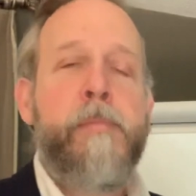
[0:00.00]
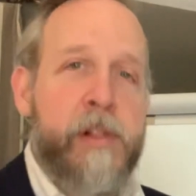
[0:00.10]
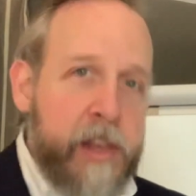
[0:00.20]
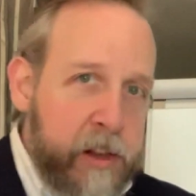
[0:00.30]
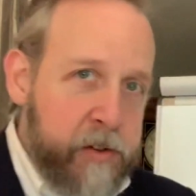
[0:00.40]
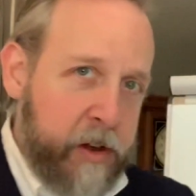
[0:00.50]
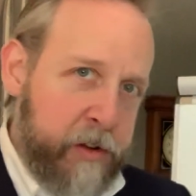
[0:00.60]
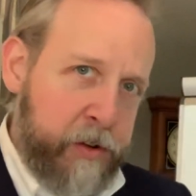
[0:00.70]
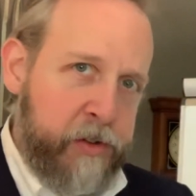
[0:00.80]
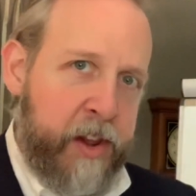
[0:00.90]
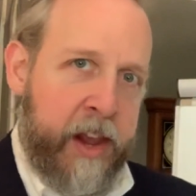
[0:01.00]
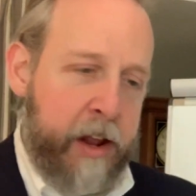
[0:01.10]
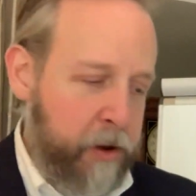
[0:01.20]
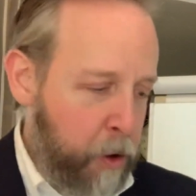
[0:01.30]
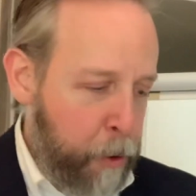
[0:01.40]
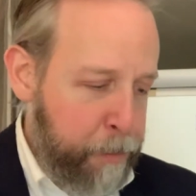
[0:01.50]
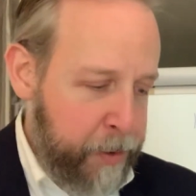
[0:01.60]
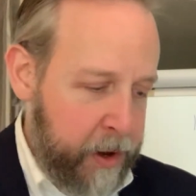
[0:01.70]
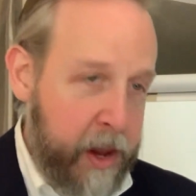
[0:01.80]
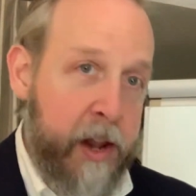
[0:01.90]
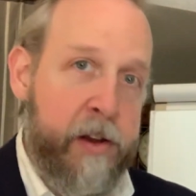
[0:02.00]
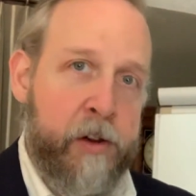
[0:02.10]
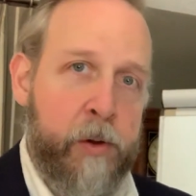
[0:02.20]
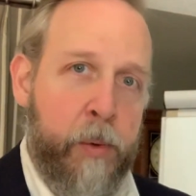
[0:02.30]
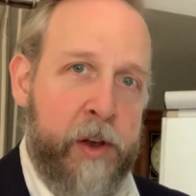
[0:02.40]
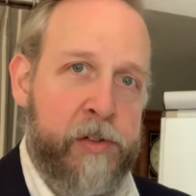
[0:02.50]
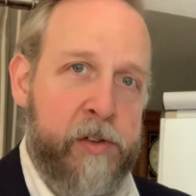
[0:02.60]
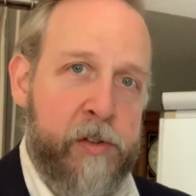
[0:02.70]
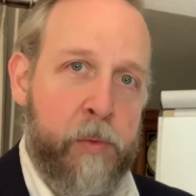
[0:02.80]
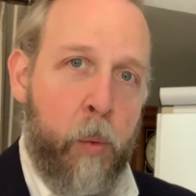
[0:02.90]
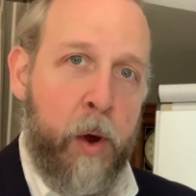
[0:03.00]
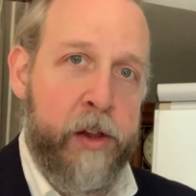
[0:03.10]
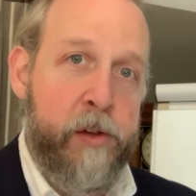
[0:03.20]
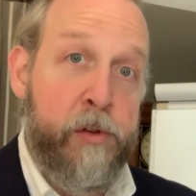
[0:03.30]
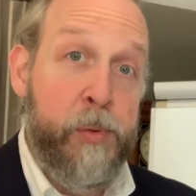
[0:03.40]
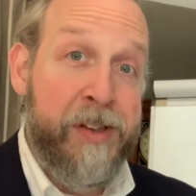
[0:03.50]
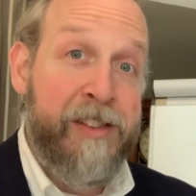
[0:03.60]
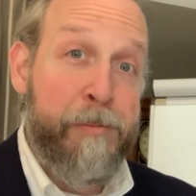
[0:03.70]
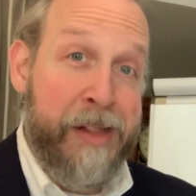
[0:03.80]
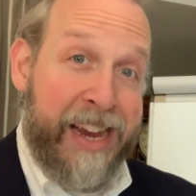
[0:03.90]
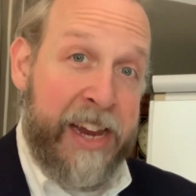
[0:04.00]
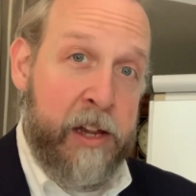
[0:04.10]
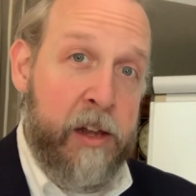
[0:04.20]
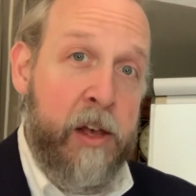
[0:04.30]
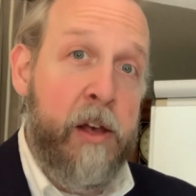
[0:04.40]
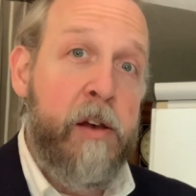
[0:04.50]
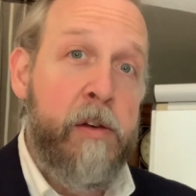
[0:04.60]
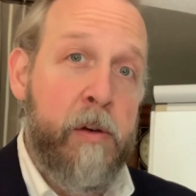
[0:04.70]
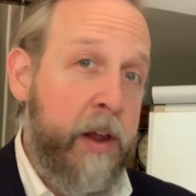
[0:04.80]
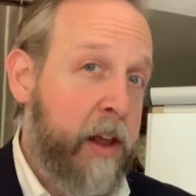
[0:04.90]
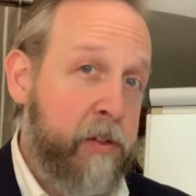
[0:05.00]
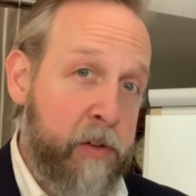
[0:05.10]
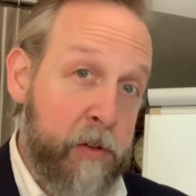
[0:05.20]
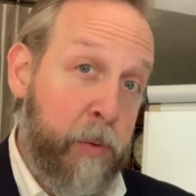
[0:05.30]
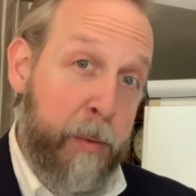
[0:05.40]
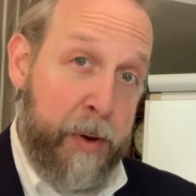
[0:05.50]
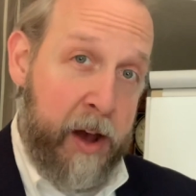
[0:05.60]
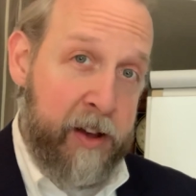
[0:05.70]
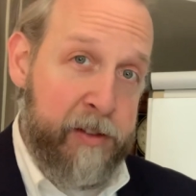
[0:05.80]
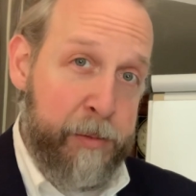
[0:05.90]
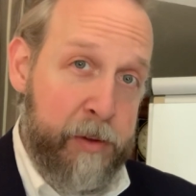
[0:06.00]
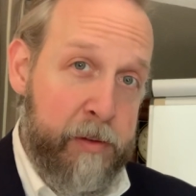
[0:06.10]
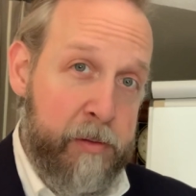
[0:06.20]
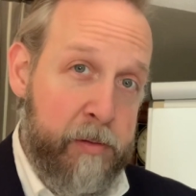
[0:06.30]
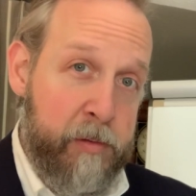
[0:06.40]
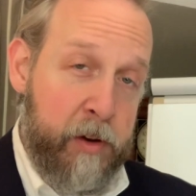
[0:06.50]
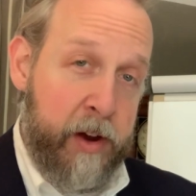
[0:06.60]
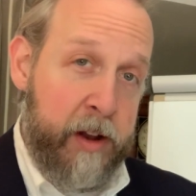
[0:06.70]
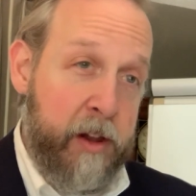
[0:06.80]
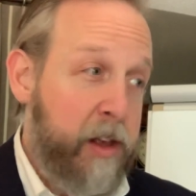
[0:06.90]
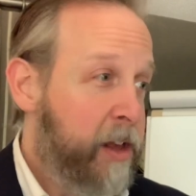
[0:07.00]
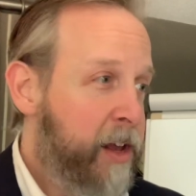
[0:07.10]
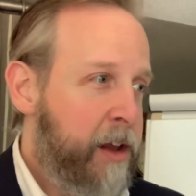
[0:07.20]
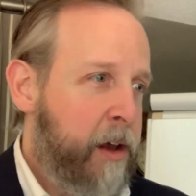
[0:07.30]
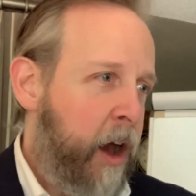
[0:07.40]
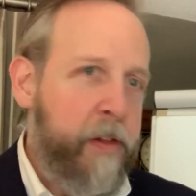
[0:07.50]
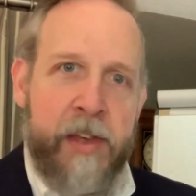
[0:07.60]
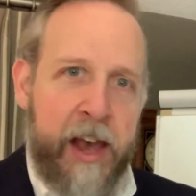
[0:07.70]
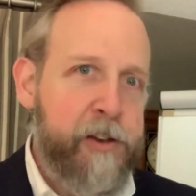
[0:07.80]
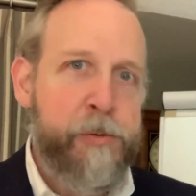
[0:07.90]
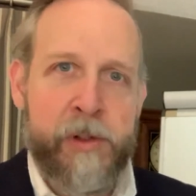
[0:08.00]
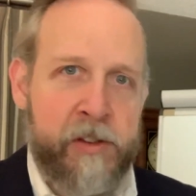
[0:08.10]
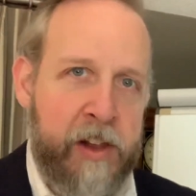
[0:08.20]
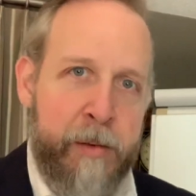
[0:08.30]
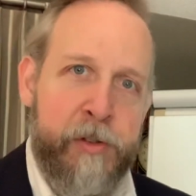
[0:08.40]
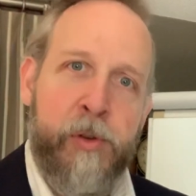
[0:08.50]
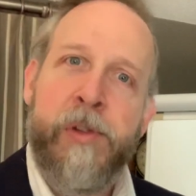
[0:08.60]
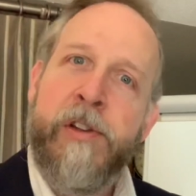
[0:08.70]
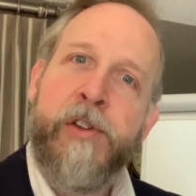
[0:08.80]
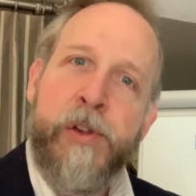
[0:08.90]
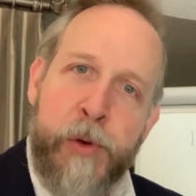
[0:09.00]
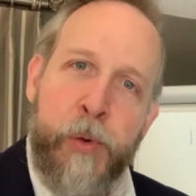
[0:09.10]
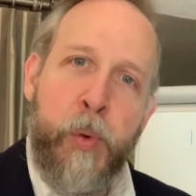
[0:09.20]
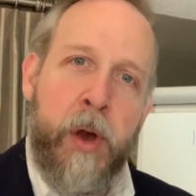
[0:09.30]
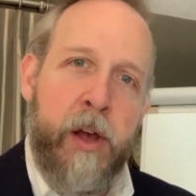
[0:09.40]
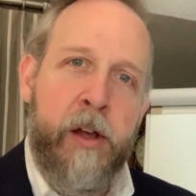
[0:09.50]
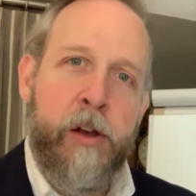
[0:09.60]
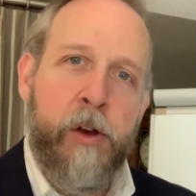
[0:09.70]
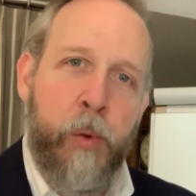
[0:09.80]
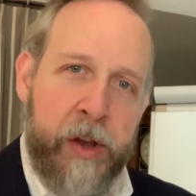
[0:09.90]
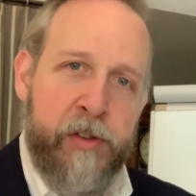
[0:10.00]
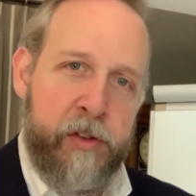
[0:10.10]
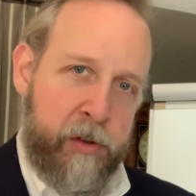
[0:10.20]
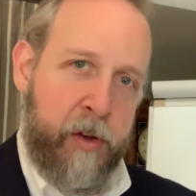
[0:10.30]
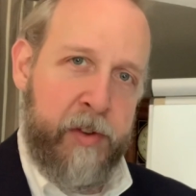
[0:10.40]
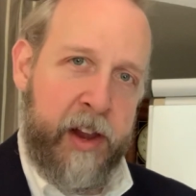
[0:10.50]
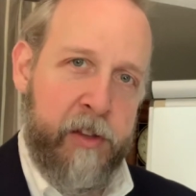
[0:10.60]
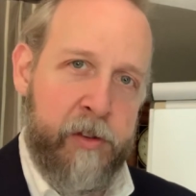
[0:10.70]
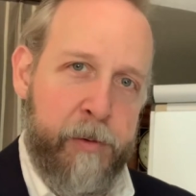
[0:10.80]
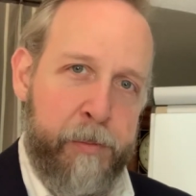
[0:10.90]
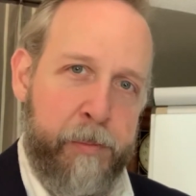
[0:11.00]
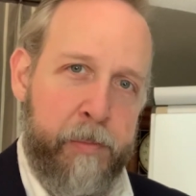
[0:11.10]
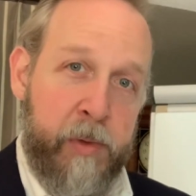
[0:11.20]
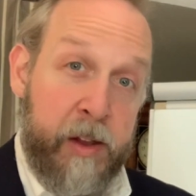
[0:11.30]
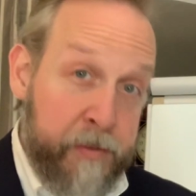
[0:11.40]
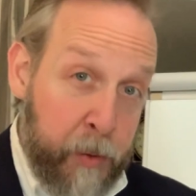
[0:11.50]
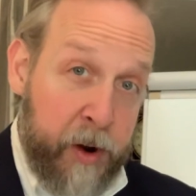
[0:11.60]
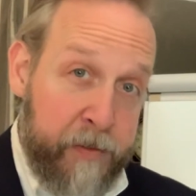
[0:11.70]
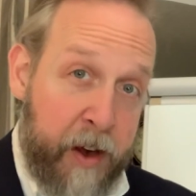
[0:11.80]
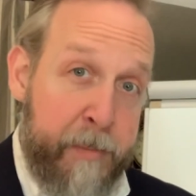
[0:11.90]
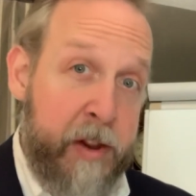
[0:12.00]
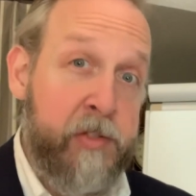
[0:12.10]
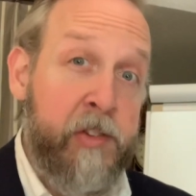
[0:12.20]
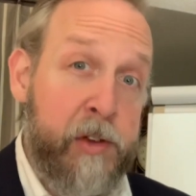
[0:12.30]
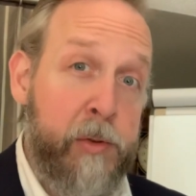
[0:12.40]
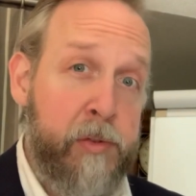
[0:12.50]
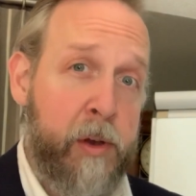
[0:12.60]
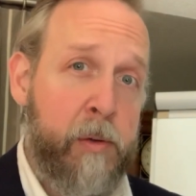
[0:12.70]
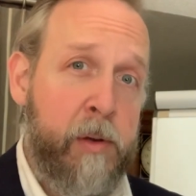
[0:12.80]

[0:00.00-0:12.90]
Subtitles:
Please understand, open-ended questions want you to explain your answers where possible, all right? On the actual exam, there's only 2 questions you have to answer, and 45 minutes to do so.